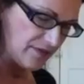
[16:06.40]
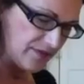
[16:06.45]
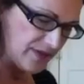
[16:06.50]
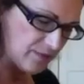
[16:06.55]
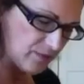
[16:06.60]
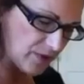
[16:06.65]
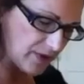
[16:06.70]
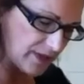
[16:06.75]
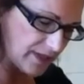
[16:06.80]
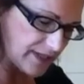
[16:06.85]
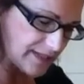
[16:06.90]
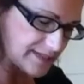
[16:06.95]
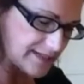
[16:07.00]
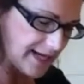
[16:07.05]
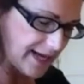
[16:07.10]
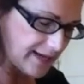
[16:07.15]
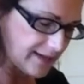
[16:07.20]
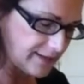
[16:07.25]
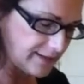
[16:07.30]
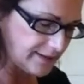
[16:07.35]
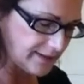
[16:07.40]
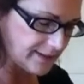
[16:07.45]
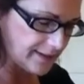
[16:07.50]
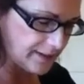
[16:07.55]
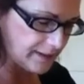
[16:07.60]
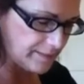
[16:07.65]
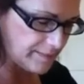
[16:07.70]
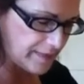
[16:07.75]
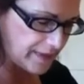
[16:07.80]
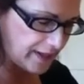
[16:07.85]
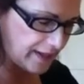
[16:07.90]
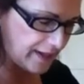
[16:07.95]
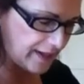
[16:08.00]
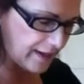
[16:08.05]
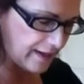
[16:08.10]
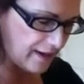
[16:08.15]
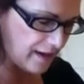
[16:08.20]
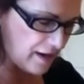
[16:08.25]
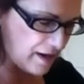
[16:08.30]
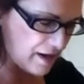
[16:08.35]
Then we're going to take a little
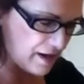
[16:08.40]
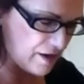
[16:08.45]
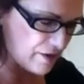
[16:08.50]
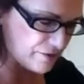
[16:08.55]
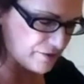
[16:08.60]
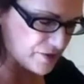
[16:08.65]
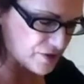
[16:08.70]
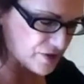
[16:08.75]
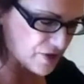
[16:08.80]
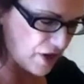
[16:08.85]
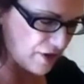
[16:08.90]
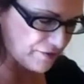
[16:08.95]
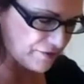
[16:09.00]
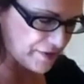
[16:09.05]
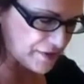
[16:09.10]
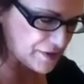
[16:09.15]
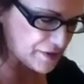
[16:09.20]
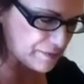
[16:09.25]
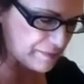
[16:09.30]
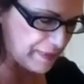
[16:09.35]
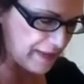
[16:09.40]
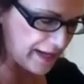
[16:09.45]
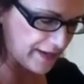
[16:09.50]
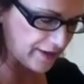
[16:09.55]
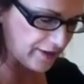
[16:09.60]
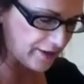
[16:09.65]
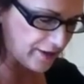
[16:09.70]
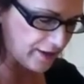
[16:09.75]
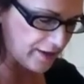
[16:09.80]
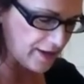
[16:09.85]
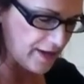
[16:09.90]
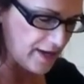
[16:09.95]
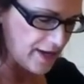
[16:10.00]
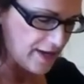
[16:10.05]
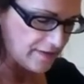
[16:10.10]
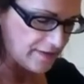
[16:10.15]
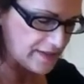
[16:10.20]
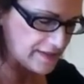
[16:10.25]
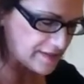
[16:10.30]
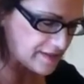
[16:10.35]
bit of softened butter.
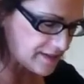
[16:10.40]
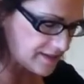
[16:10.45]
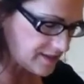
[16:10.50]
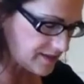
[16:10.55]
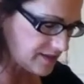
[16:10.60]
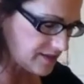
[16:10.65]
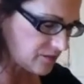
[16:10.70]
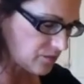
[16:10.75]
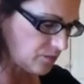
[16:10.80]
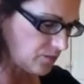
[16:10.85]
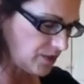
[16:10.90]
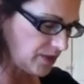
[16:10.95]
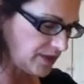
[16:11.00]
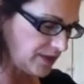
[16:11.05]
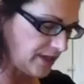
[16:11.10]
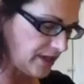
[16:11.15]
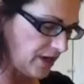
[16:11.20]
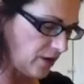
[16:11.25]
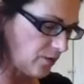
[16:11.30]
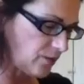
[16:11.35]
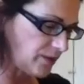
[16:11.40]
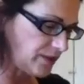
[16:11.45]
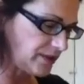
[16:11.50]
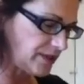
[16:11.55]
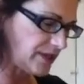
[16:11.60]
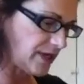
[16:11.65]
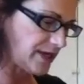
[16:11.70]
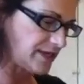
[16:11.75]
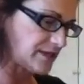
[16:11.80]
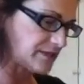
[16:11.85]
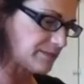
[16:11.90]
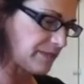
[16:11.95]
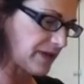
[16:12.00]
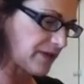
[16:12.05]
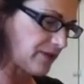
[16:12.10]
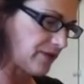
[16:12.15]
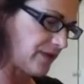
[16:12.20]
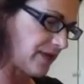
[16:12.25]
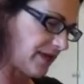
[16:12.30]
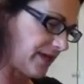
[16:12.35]
This is a really nice
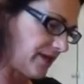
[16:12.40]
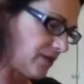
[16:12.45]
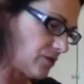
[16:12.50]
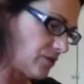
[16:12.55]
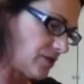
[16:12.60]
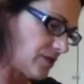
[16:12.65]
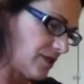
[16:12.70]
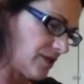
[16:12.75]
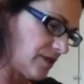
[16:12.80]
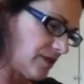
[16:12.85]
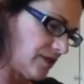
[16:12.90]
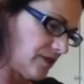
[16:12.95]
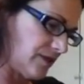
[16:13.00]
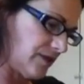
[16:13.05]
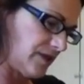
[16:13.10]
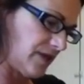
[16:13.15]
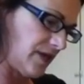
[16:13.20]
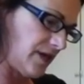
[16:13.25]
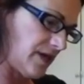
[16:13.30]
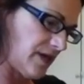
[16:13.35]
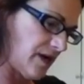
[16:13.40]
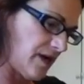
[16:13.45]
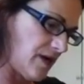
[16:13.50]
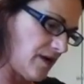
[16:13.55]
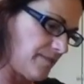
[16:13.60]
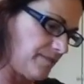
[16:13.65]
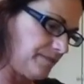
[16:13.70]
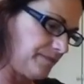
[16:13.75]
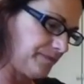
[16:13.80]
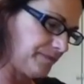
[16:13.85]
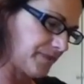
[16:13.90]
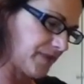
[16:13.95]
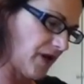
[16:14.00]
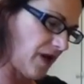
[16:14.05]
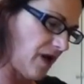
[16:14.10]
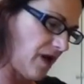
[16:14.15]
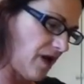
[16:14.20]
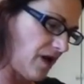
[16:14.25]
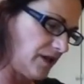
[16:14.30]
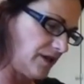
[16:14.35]
butter that I use, the
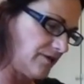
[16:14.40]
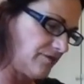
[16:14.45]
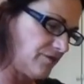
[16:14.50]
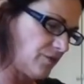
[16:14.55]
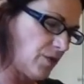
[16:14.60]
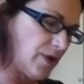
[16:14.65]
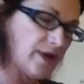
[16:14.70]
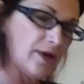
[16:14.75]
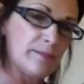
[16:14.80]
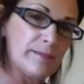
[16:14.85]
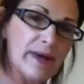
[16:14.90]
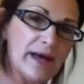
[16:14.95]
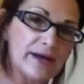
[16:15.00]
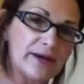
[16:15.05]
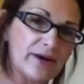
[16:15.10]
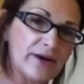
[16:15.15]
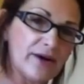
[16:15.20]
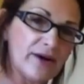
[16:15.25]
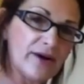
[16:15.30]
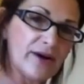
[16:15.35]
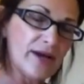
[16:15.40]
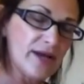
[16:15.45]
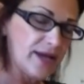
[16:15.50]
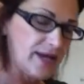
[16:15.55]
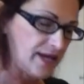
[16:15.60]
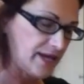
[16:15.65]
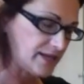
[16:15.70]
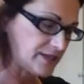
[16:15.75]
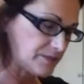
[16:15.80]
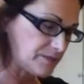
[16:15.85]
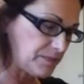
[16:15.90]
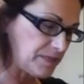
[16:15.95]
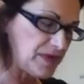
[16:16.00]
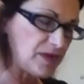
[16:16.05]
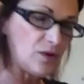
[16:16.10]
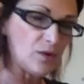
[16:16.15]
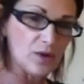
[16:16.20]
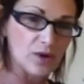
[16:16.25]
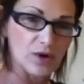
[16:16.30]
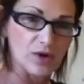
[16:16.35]
olive oil butter. It's
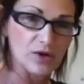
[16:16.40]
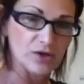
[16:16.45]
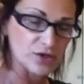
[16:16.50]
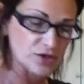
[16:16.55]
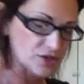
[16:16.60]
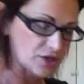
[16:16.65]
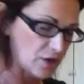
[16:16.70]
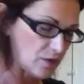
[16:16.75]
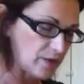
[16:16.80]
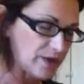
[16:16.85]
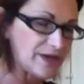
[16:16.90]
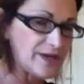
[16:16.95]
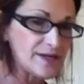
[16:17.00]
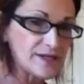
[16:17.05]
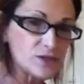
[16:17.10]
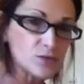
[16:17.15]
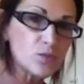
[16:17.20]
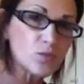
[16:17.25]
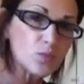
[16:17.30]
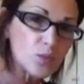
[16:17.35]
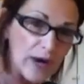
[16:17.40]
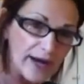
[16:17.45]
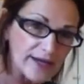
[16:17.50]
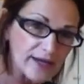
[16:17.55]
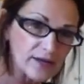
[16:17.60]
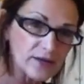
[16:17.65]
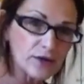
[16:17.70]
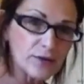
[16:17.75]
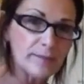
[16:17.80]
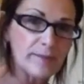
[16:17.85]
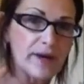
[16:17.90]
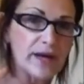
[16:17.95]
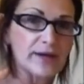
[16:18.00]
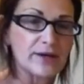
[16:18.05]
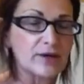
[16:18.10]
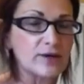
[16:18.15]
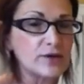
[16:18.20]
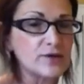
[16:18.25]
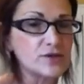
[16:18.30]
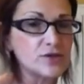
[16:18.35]
pure, so it is regular
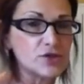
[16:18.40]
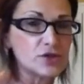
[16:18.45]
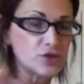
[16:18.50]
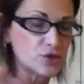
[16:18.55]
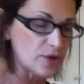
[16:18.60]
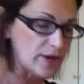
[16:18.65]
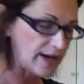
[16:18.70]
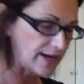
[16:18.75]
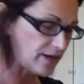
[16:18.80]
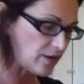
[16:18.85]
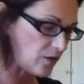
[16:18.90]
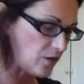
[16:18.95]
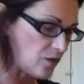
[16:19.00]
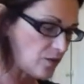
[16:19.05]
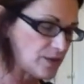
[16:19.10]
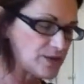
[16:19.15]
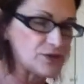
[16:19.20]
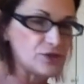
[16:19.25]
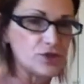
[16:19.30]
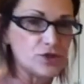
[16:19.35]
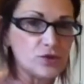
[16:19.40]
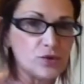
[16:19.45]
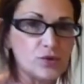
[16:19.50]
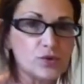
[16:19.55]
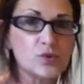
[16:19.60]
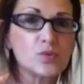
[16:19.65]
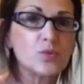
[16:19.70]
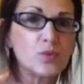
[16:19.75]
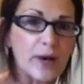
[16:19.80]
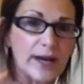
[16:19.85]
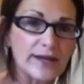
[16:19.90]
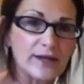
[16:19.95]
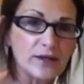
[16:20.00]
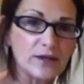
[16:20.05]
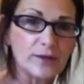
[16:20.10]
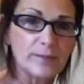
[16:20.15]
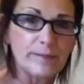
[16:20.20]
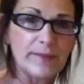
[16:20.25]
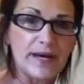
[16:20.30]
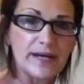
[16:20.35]
butter. Try to always use
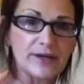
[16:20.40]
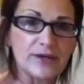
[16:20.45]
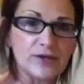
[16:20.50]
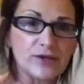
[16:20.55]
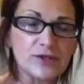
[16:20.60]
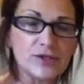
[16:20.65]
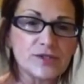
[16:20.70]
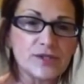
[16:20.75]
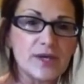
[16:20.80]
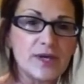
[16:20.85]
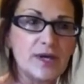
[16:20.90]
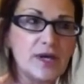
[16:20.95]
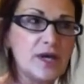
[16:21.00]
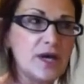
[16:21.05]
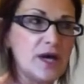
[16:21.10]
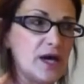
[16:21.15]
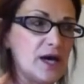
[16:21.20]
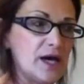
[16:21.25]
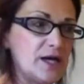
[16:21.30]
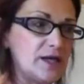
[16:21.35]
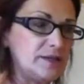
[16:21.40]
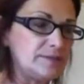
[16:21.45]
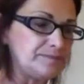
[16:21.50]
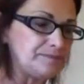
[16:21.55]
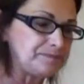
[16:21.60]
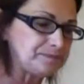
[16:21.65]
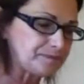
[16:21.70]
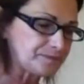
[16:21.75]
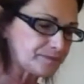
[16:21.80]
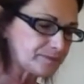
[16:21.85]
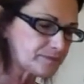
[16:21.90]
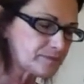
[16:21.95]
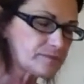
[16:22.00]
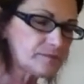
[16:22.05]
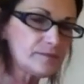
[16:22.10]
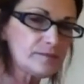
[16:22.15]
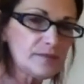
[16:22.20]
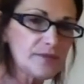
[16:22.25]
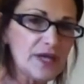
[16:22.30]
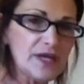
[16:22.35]
regular butters,
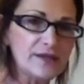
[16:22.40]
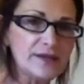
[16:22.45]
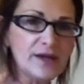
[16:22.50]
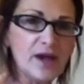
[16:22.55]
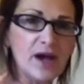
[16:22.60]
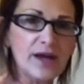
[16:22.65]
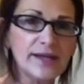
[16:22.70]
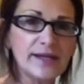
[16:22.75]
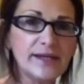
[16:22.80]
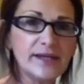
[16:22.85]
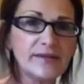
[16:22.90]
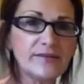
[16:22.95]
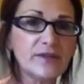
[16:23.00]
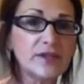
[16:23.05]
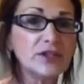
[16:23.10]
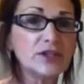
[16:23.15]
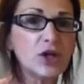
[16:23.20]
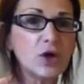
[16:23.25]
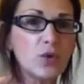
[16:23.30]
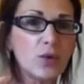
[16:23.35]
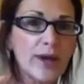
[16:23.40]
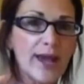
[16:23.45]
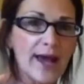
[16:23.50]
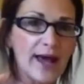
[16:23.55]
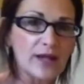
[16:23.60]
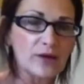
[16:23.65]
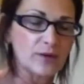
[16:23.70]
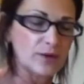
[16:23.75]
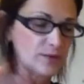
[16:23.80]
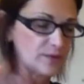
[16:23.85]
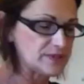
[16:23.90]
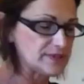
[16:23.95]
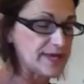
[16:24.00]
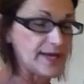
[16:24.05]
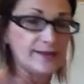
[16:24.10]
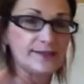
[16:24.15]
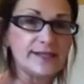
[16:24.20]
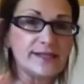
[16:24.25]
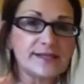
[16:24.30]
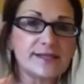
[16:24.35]
not any of the low calorie ones.
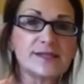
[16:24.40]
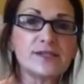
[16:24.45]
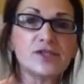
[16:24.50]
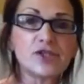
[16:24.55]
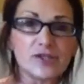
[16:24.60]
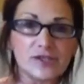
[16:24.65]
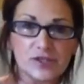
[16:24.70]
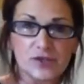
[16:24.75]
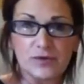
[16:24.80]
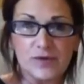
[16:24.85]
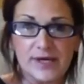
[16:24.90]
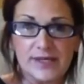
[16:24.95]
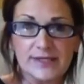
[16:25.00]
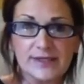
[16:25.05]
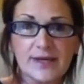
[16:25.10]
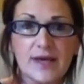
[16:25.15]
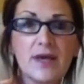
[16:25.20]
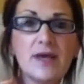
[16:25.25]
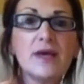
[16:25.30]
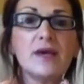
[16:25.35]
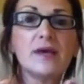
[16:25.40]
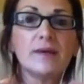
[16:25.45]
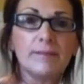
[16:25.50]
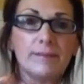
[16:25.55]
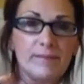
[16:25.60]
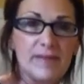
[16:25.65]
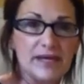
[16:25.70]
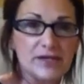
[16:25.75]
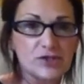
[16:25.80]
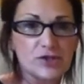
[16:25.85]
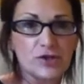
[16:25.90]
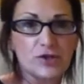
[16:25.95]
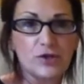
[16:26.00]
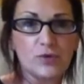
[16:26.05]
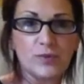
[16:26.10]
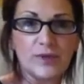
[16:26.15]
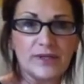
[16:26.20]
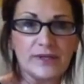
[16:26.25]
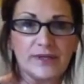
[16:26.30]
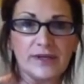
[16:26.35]
At least just do this. Make sure
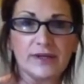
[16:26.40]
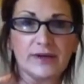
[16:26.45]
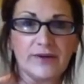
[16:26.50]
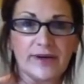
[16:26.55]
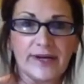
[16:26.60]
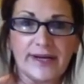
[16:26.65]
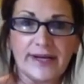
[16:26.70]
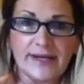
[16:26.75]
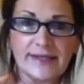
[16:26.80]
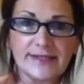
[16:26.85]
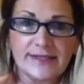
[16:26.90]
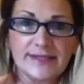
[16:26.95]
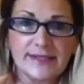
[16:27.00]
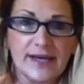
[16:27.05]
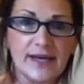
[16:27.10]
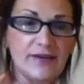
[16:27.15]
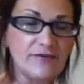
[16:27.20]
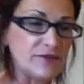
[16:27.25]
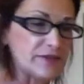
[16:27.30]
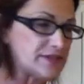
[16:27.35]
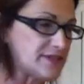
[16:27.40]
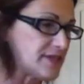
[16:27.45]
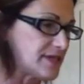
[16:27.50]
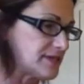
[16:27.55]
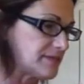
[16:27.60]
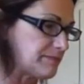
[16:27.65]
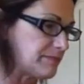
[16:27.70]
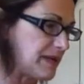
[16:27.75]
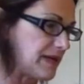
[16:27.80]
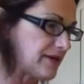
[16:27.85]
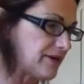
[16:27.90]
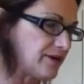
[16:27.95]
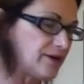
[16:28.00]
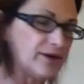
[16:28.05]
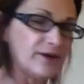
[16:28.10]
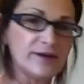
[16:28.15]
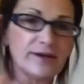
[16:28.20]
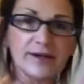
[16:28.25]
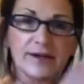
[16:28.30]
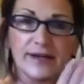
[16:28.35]
you read the ingredients. If it says
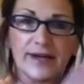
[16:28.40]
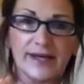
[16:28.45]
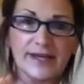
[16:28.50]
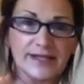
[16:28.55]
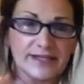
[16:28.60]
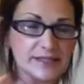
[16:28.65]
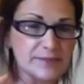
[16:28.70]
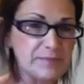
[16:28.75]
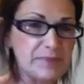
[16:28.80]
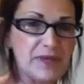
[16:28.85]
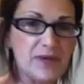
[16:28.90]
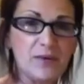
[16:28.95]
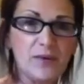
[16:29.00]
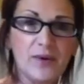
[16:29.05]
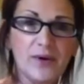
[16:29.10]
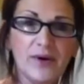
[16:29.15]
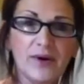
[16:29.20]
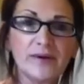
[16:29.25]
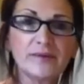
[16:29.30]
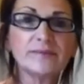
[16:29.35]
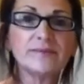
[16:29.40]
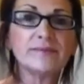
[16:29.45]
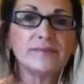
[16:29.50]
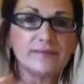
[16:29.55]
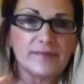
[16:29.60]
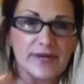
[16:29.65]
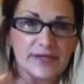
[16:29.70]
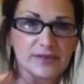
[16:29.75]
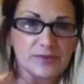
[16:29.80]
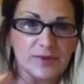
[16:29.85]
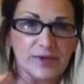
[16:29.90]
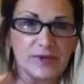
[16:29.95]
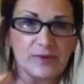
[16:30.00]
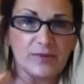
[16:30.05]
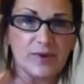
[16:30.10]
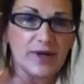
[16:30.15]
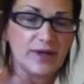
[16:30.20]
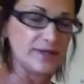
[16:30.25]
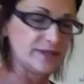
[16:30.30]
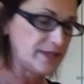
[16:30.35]
butter and it's pure, that's what
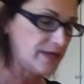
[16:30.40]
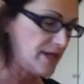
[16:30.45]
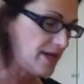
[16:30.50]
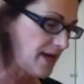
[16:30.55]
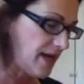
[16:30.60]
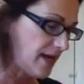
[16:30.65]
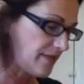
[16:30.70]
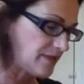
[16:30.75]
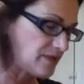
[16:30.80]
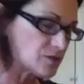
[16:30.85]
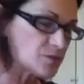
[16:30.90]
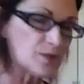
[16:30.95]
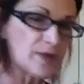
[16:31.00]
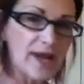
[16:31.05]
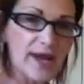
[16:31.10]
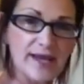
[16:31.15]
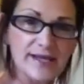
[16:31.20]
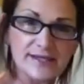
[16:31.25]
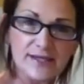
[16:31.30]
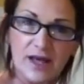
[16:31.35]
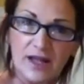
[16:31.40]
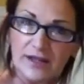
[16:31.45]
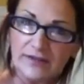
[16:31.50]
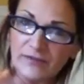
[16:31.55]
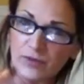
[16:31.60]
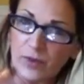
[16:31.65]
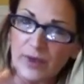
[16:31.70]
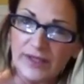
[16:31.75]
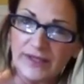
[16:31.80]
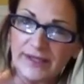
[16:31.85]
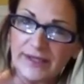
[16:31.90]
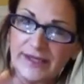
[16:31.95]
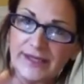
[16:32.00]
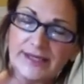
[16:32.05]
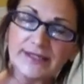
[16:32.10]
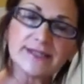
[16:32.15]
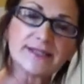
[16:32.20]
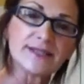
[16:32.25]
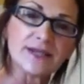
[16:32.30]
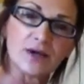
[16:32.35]
you want. And this one has olive oil in
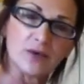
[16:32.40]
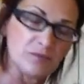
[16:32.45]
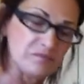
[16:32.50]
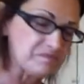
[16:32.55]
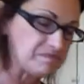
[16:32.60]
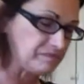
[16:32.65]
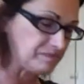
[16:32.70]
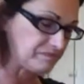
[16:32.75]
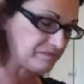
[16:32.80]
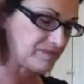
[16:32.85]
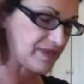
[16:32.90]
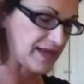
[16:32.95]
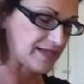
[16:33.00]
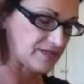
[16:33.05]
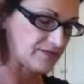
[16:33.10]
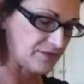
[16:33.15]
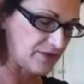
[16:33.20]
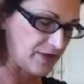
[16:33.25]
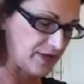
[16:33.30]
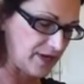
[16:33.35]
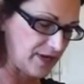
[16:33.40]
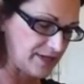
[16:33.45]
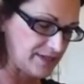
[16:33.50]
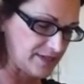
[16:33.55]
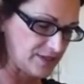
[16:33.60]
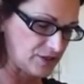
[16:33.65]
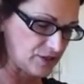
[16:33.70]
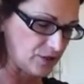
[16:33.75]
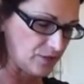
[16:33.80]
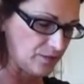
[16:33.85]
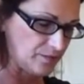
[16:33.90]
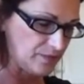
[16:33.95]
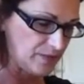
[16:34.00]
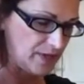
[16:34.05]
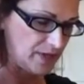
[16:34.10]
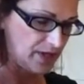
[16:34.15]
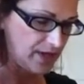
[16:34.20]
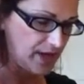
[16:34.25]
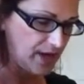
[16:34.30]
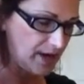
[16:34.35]
it, so that's very nice too.
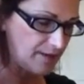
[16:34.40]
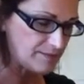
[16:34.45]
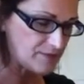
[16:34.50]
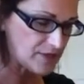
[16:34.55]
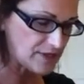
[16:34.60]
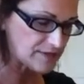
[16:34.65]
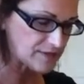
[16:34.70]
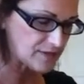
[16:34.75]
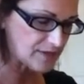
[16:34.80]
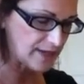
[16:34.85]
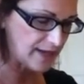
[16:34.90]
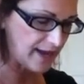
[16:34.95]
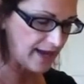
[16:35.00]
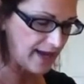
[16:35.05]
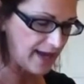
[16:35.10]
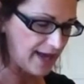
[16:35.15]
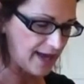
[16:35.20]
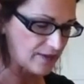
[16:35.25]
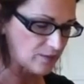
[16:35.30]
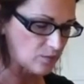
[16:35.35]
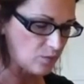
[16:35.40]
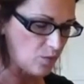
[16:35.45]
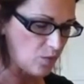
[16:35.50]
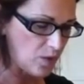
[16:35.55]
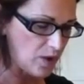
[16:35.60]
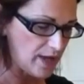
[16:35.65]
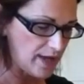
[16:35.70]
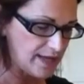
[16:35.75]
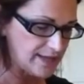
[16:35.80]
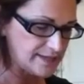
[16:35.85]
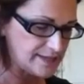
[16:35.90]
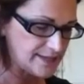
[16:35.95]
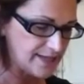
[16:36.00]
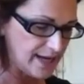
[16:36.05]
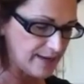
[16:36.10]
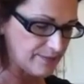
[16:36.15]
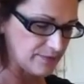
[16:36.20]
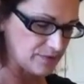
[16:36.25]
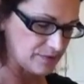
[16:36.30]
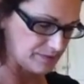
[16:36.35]
I'm just going to add 1
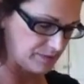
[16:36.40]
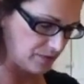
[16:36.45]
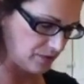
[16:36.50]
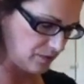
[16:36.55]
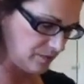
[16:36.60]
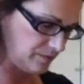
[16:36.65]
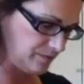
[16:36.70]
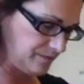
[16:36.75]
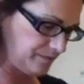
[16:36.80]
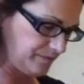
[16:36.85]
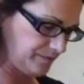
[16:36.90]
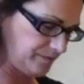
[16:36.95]
tablespoon